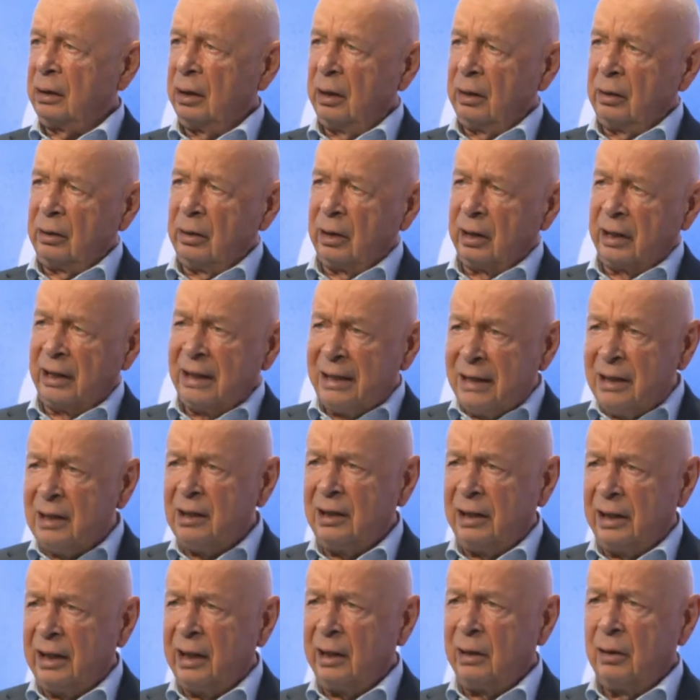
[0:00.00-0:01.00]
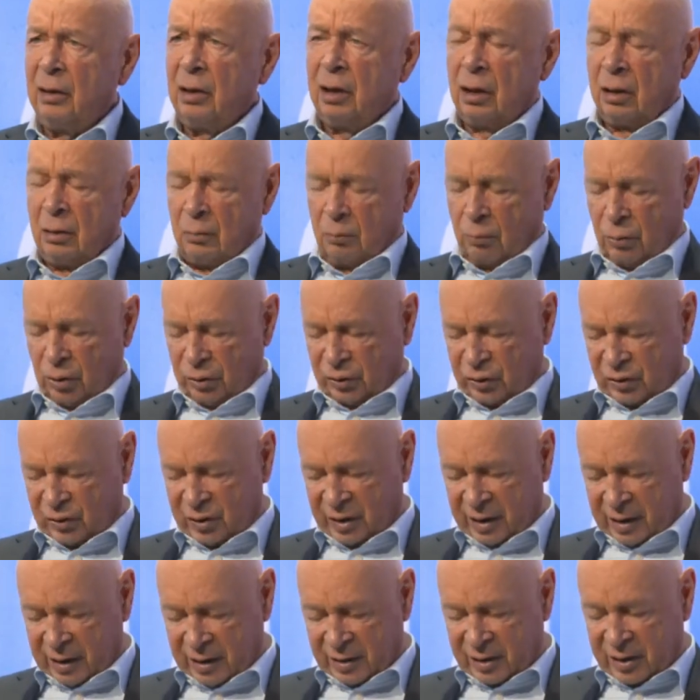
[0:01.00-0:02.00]
really what
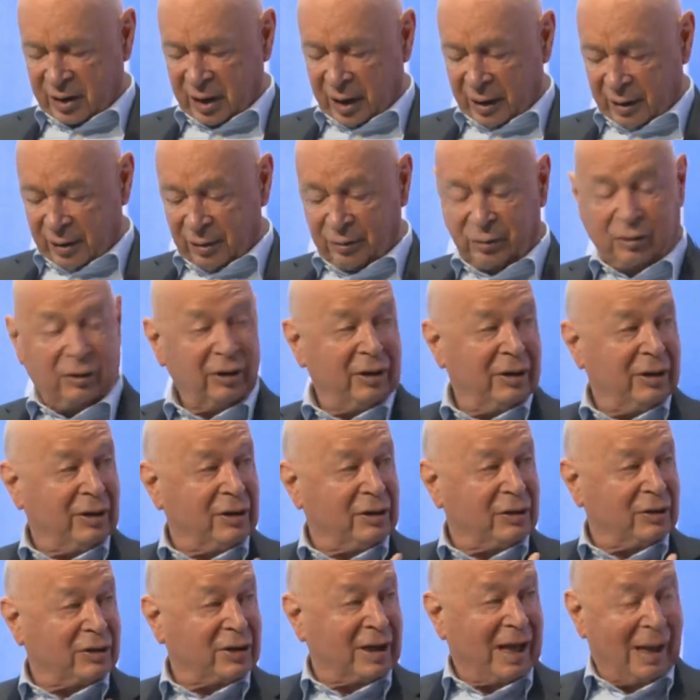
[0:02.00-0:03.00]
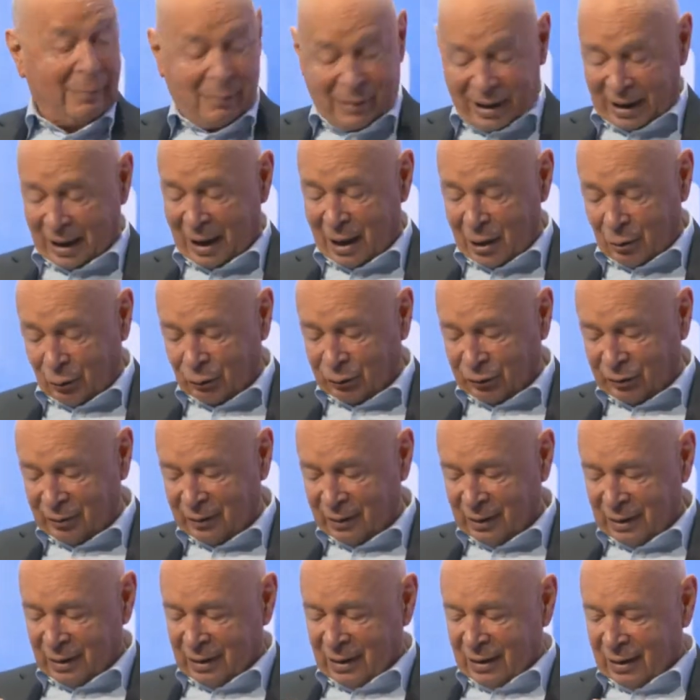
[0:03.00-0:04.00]
the result is coming out,
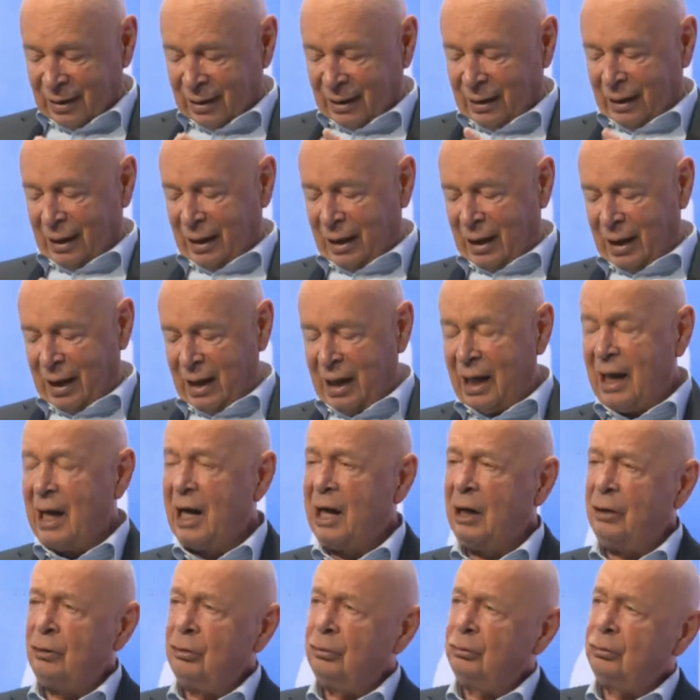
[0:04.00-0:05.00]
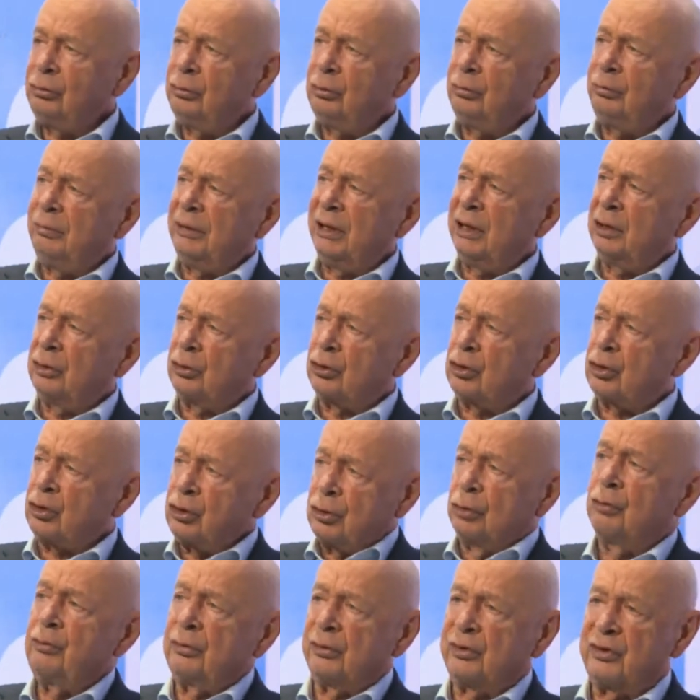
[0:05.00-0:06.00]
how do we
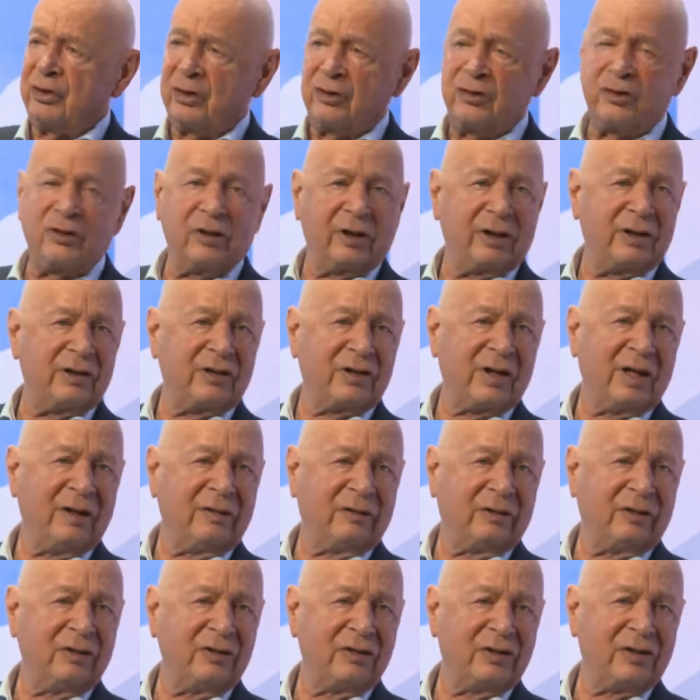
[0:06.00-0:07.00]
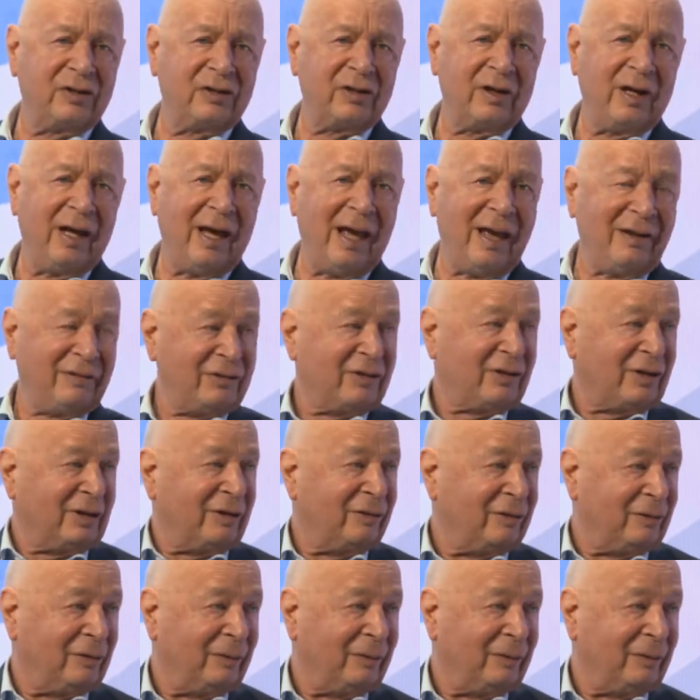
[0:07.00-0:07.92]
ensure that the result is ethical?